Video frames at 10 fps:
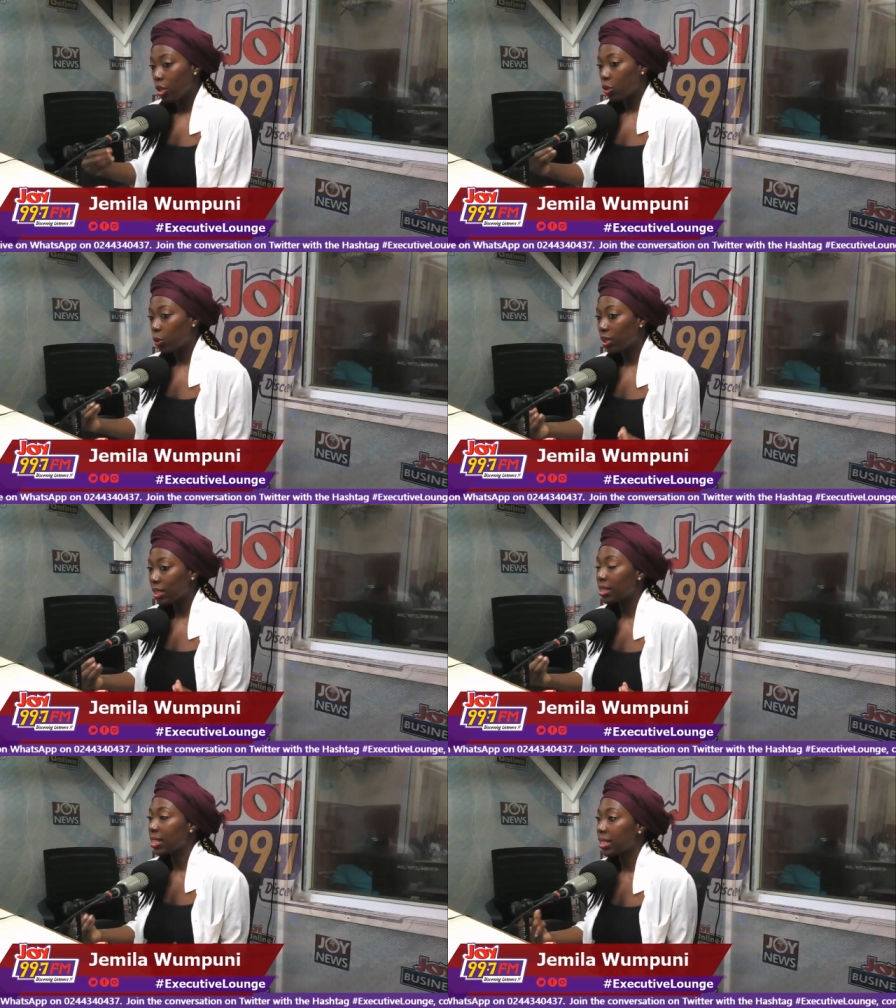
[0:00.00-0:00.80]
So,
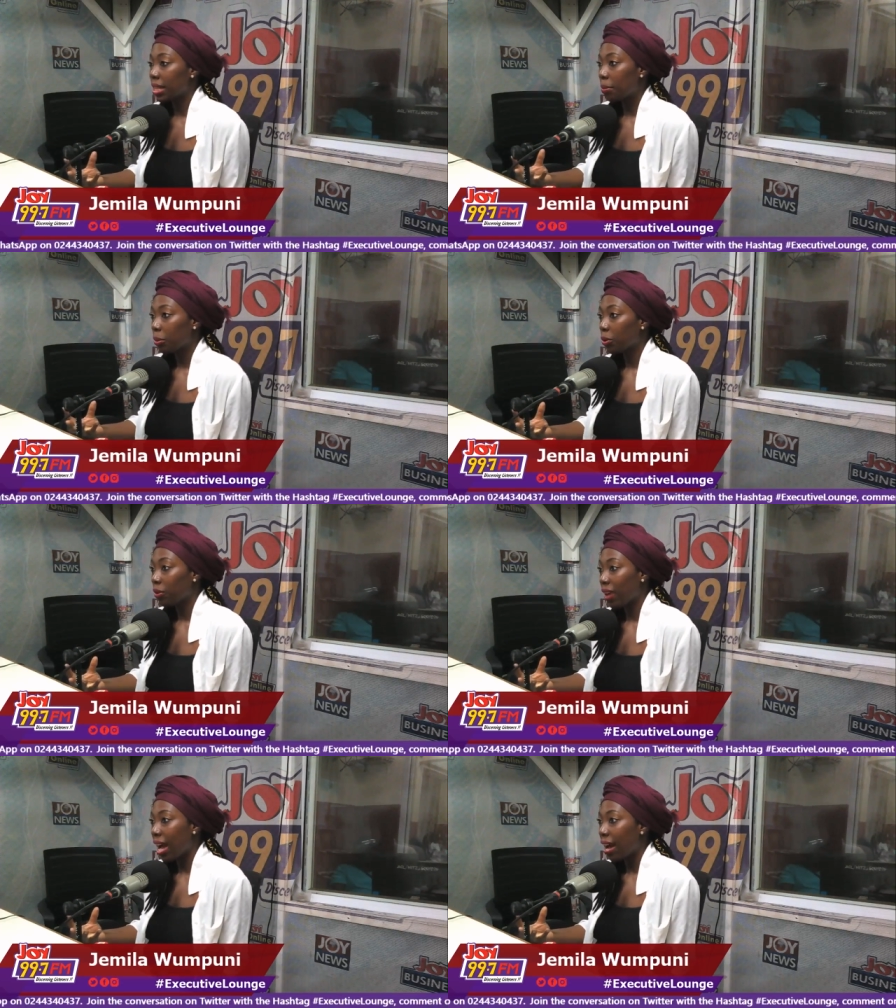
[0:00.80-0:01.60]
this is an example
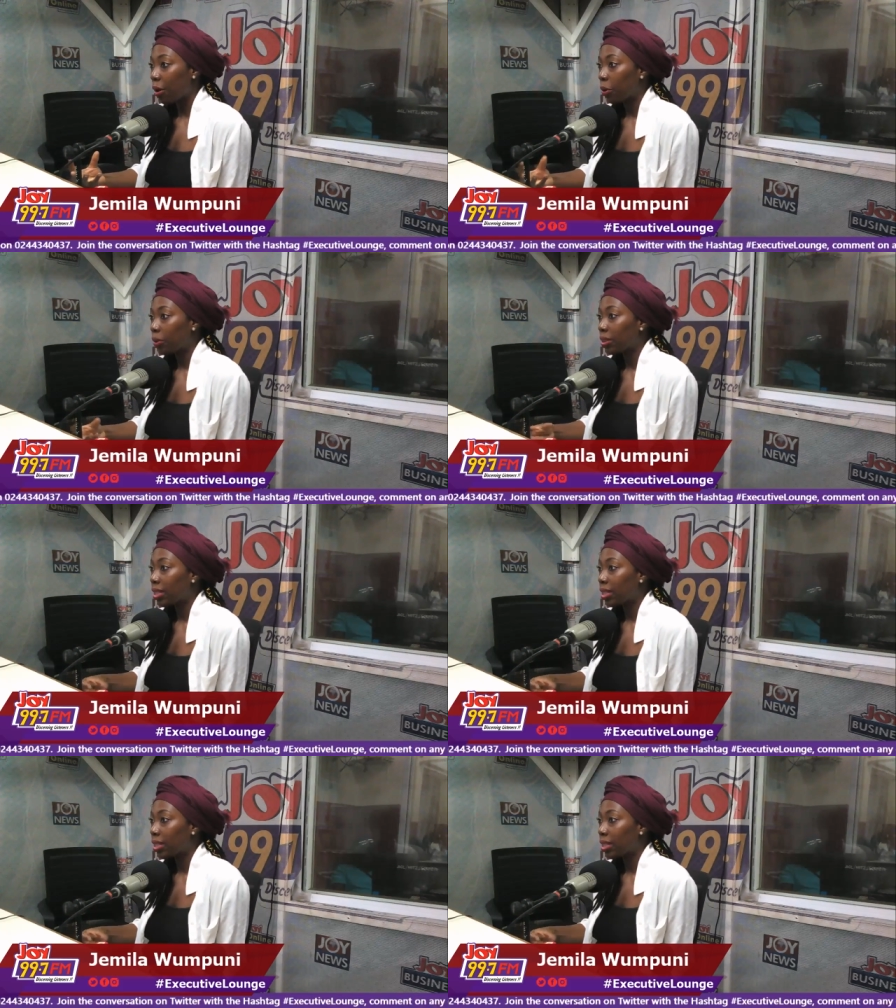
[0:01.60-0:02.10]
of how